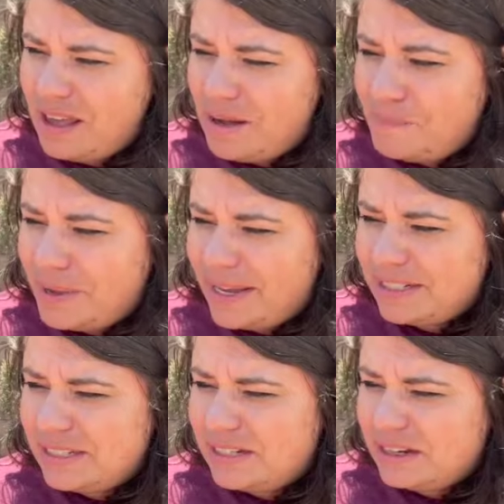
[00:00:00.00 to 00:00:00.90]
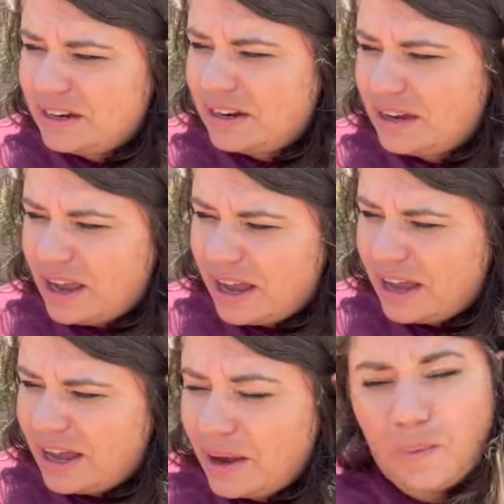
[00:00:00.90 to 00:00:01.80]
but
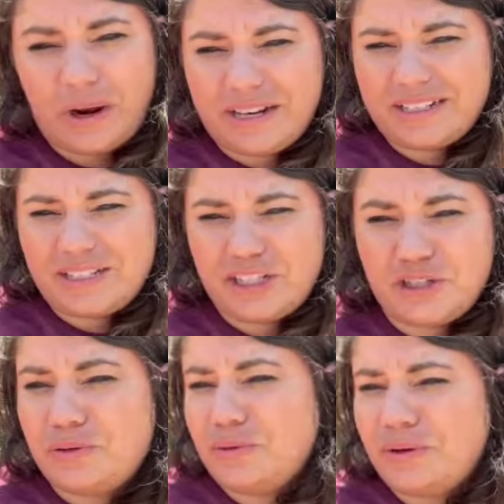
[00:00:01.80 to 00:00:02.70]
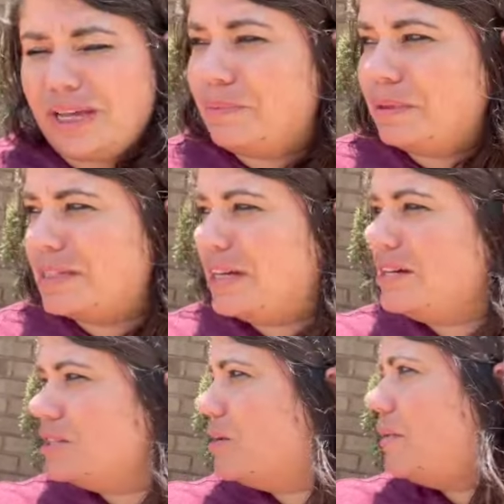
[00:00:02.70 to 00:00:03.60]
I wanted to keep listening,
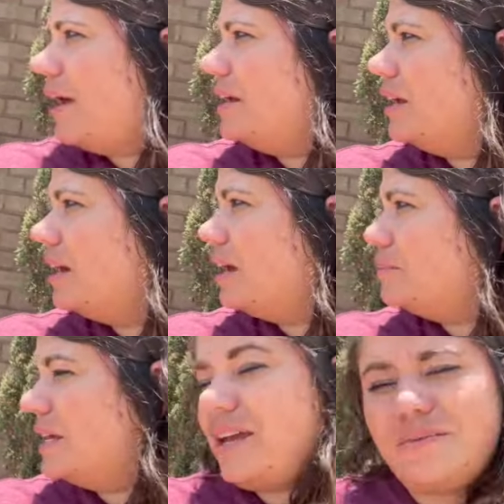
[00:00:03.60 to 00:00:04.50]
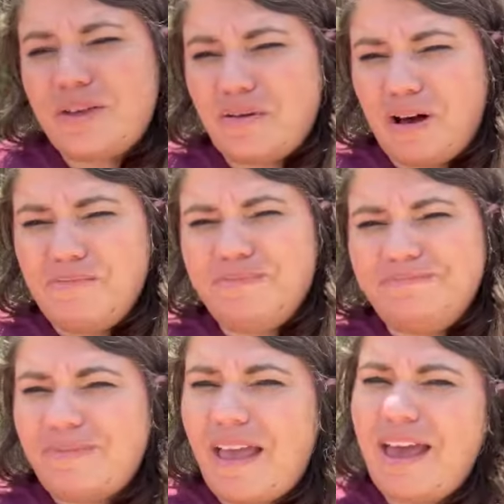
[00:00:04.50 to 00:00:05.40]
so I had to update you all,
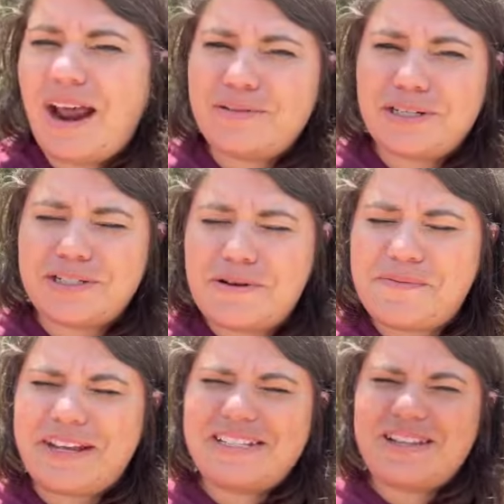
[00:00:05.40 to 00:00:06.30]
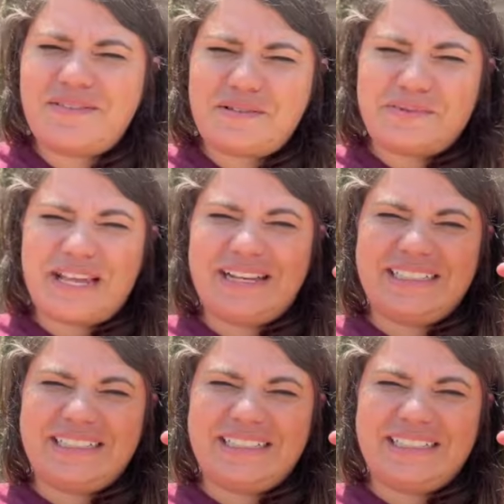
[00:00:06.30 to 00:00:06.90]
and I will talk to you all when I get to 75%.